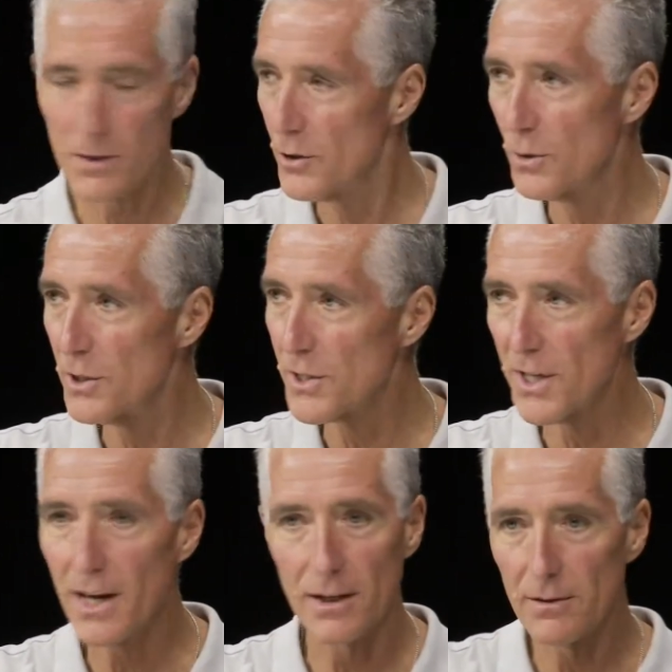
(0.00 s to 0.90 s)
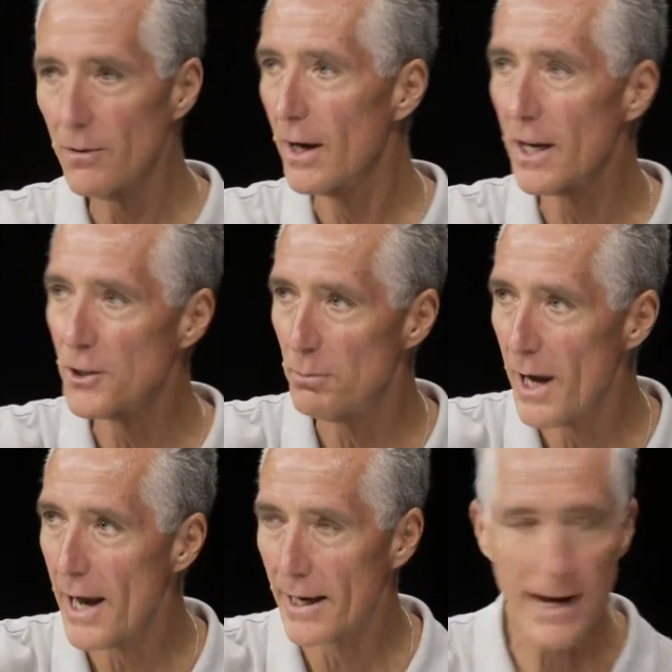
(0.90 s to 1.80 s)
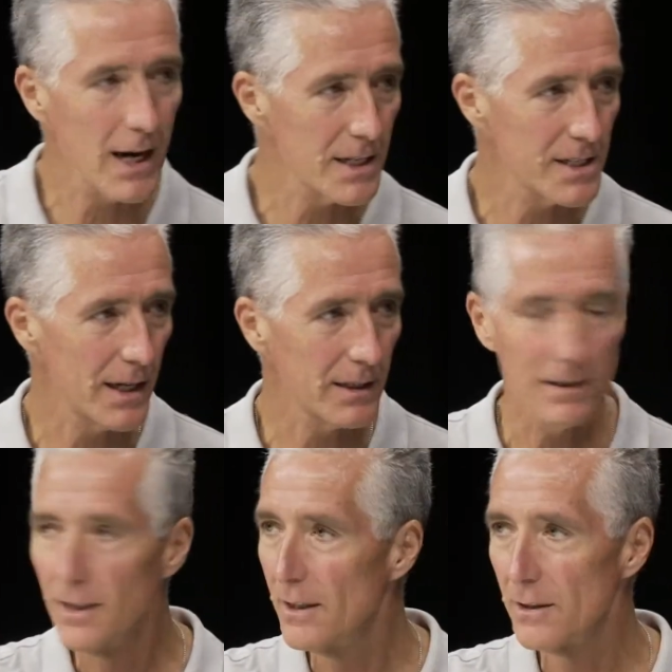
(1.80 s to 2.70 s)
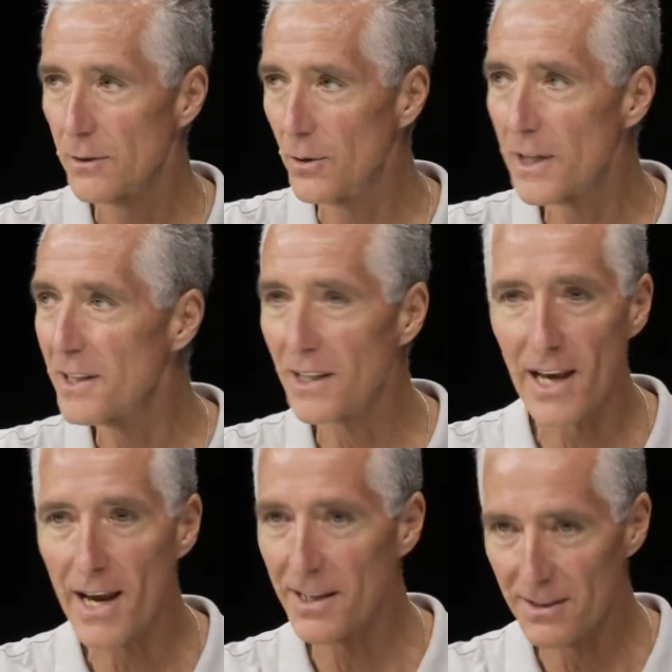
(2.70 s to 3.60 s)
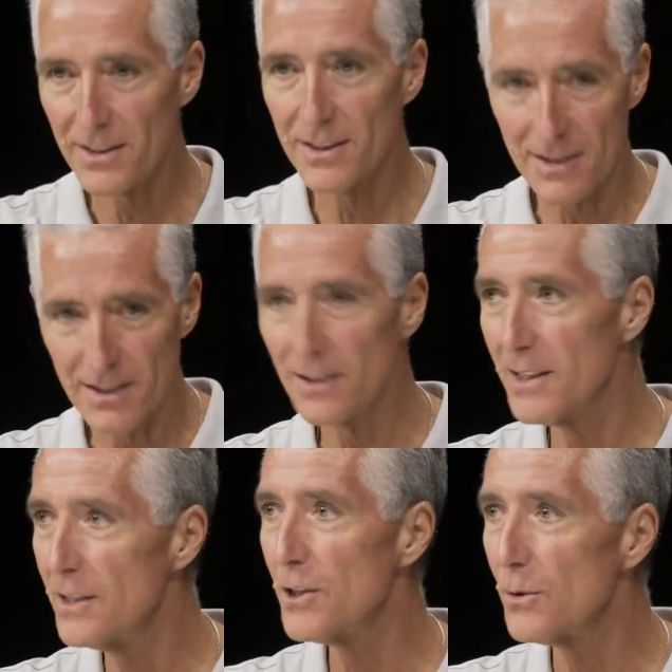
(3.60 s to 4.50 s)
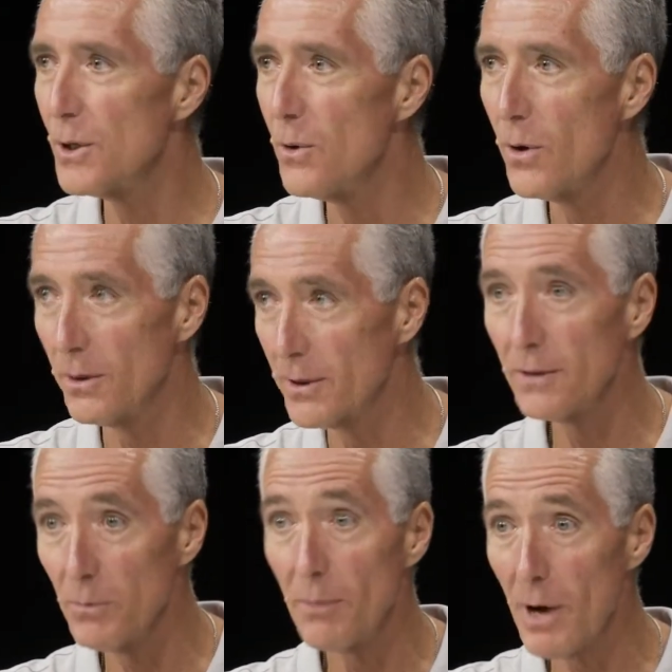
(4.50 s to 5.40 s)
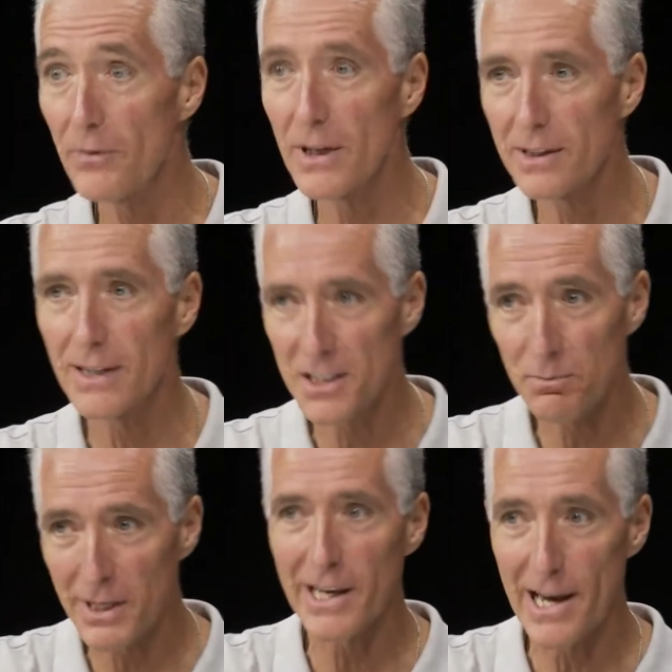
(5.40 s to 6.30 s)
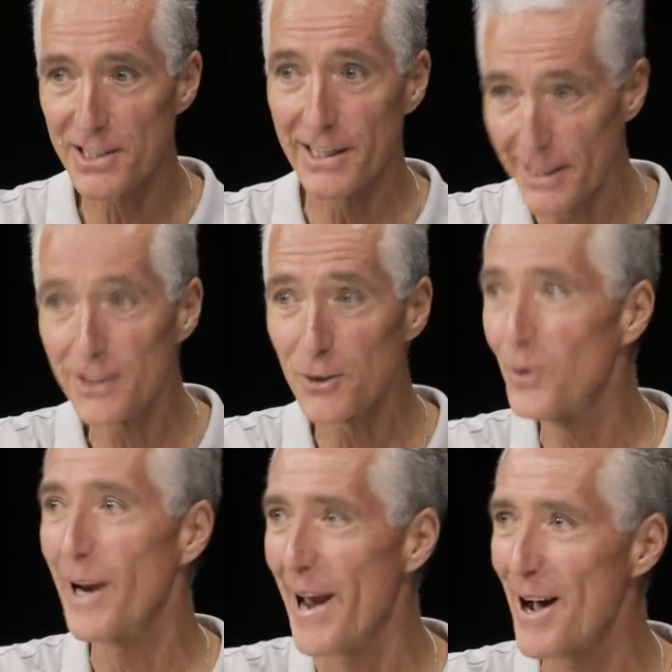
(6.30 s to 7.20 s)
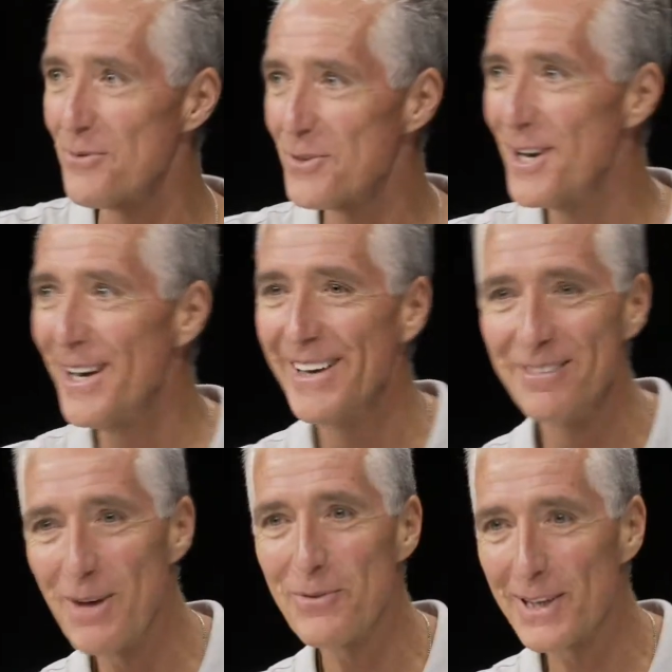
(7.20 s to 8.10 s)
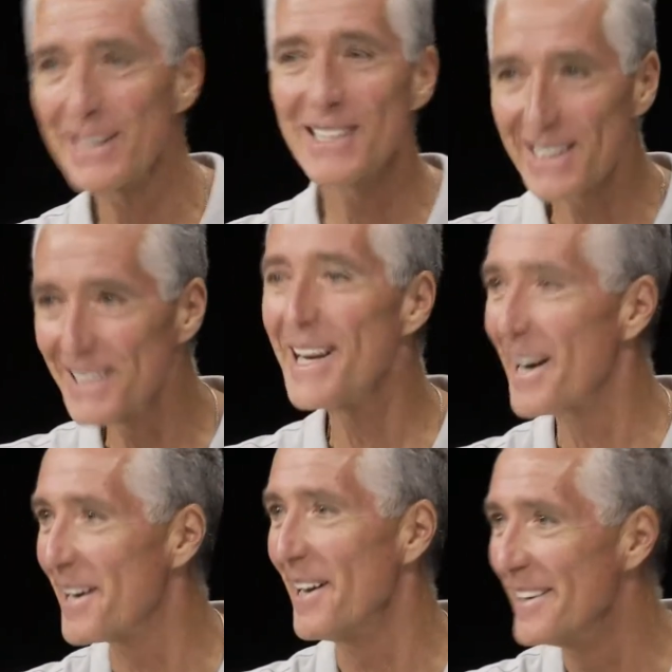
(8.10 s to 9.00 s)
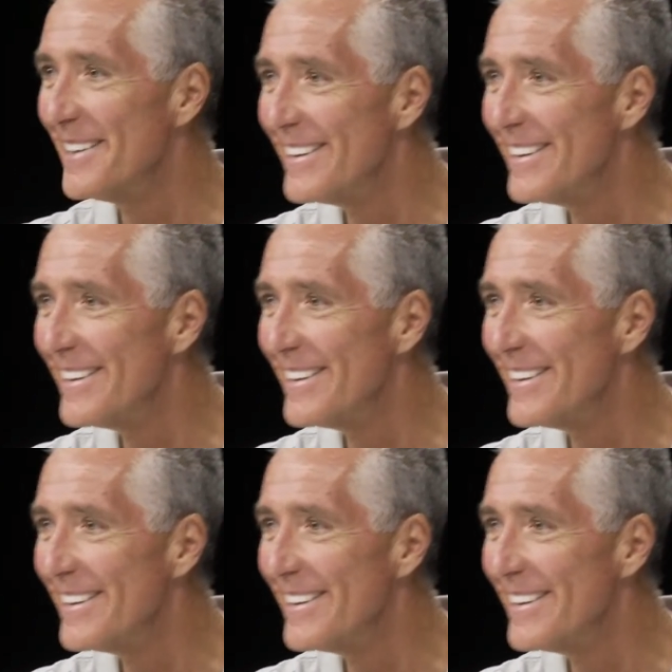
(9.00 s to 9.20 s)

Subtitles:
Joe just said it. I got your back. Hang on a second. Mm-hmm. Don't get the can. Get the 1 3/4. Matter of fact, that's a big gas line. Get the 2.5. Matter of fact, let's get the deck gun.